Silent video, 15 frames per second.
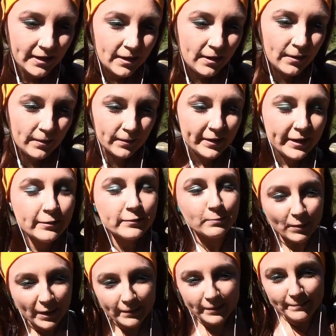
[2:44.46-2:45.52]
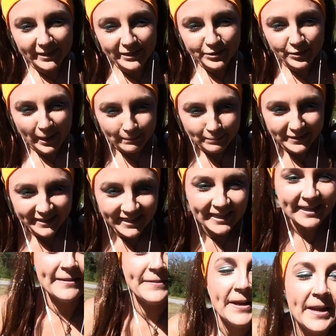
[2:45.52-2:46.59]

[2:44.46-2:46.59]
Oh, it was probably my traps again.